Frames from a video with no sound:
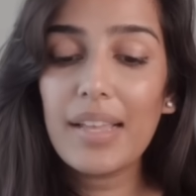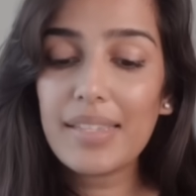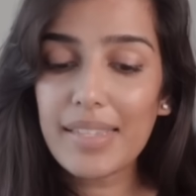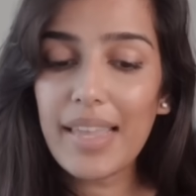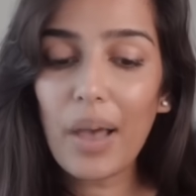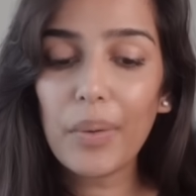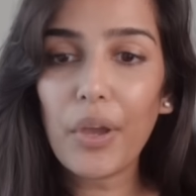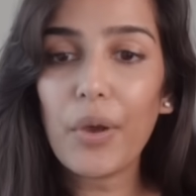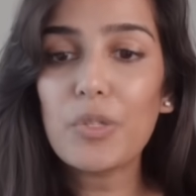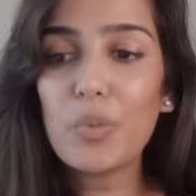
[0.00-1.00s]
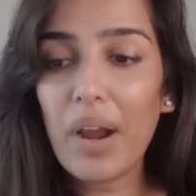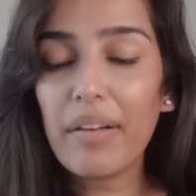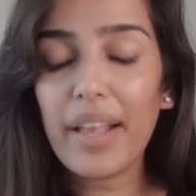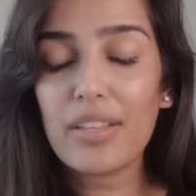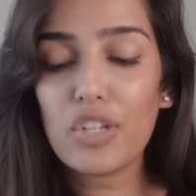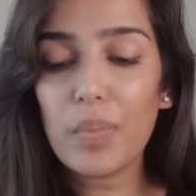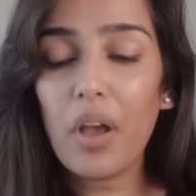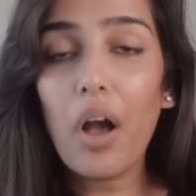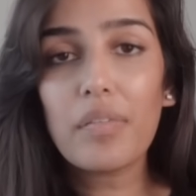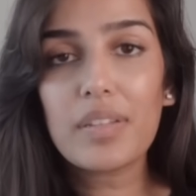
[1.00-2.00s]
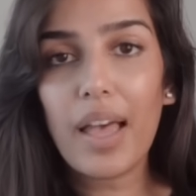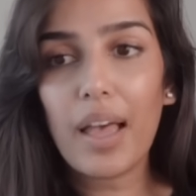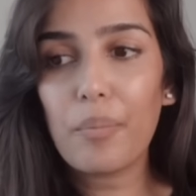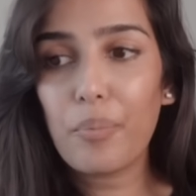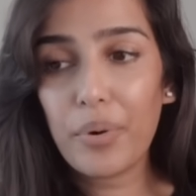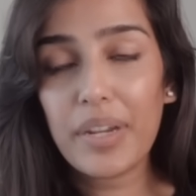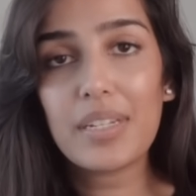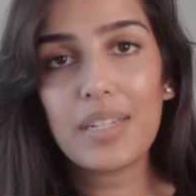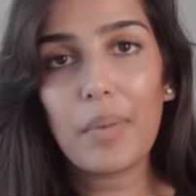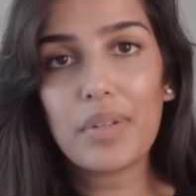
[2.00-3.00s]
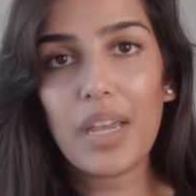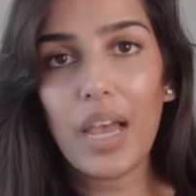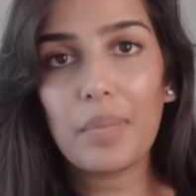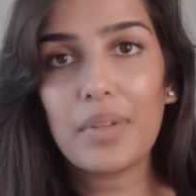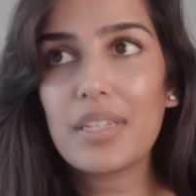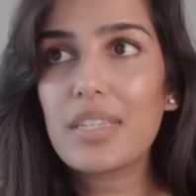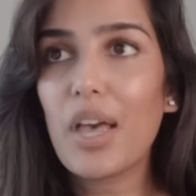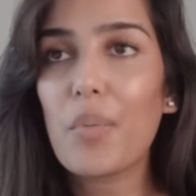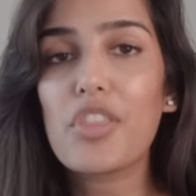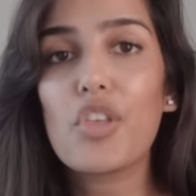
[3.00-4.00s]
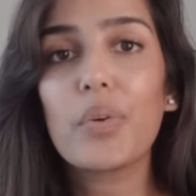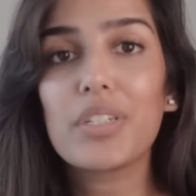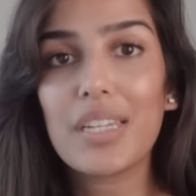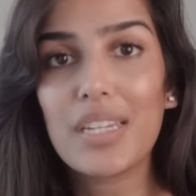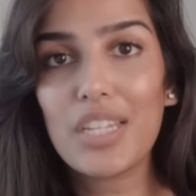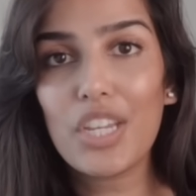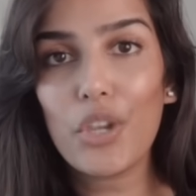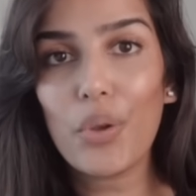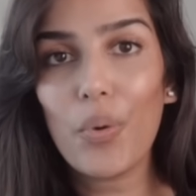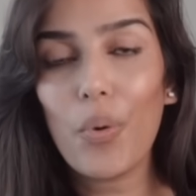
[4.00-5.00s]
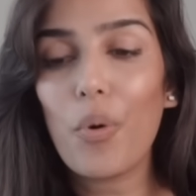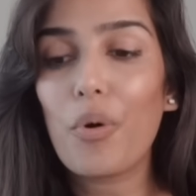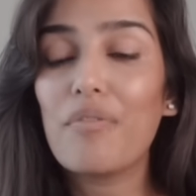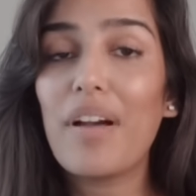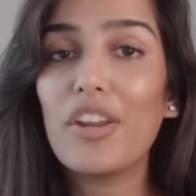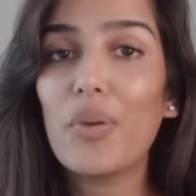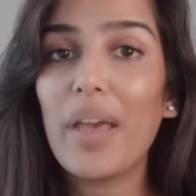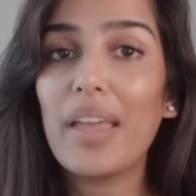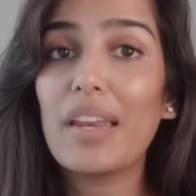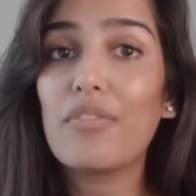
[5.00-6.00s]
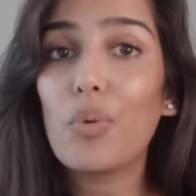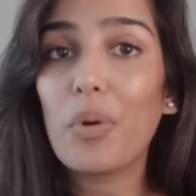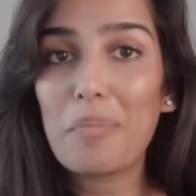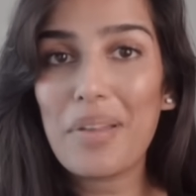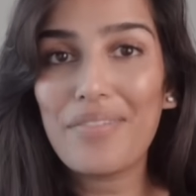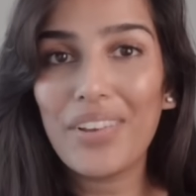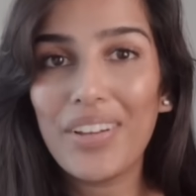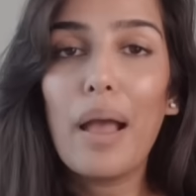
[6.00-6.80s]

See how it goes, where it gets to, and after that predetermined time, decide whether you want to continue or evaluate and if you want to pivot.